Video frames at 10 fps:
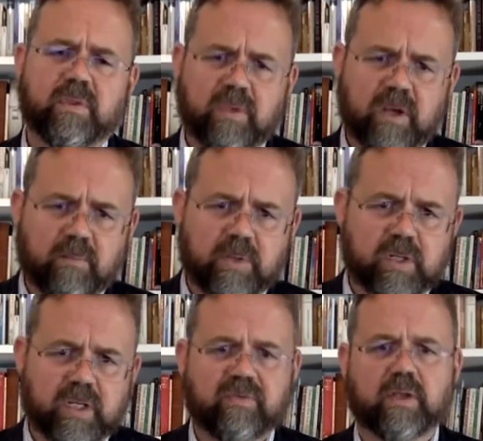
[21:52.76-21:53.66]
the numbers
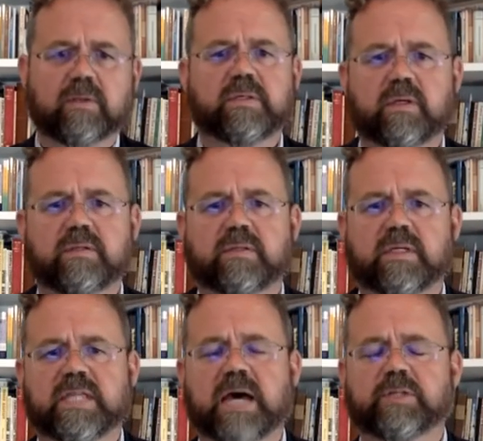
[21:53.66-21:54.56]
are difficult to, to
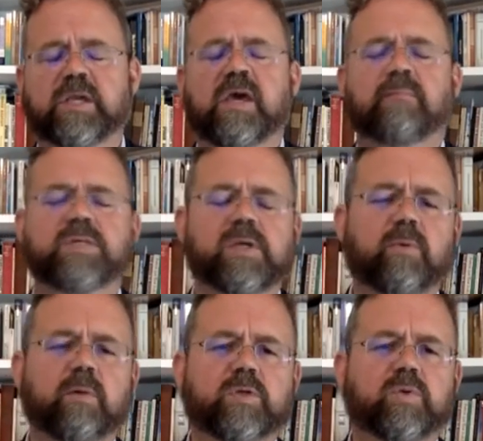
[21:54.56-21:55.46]
establish, but
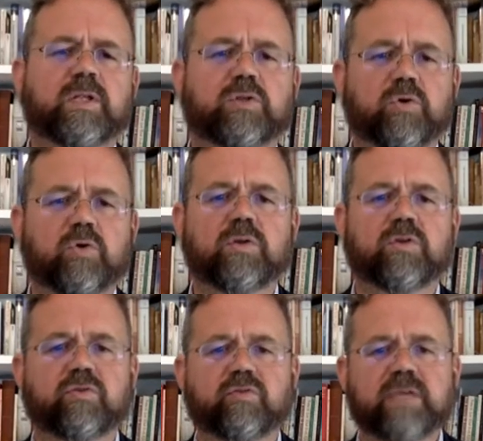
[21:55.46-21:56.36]
somewhere between two and
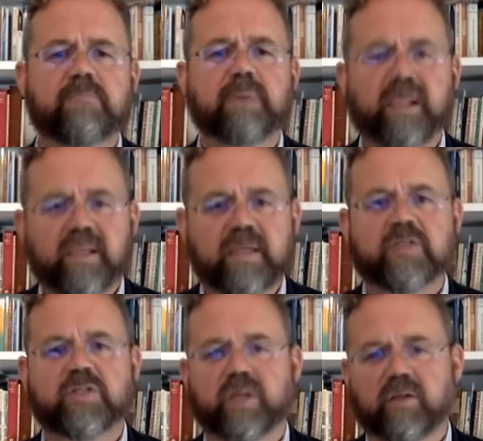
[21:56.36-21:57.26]
three
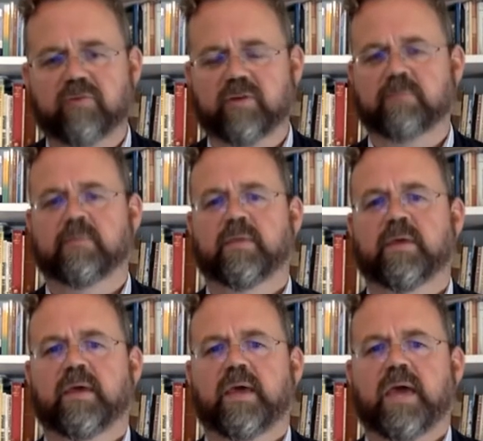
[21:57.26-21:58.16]
million children
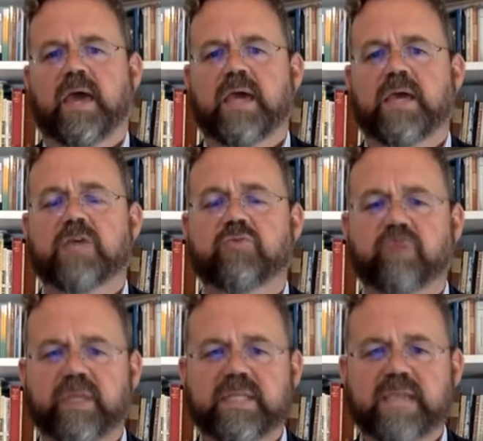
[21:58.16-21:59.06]
uh, is
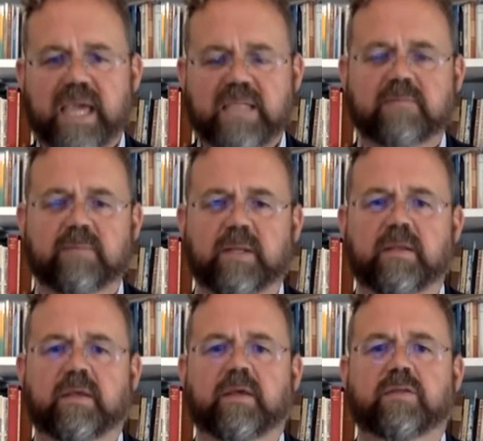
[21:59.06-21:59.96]
really testament
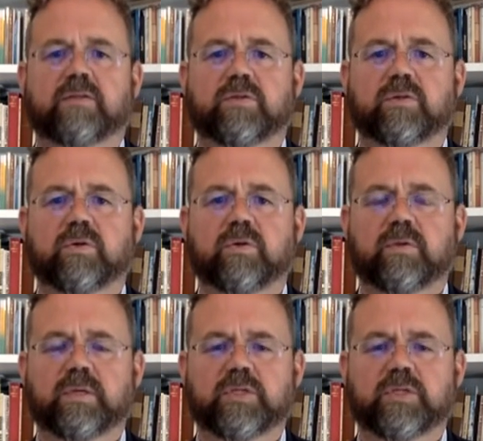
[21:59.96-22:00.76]
to the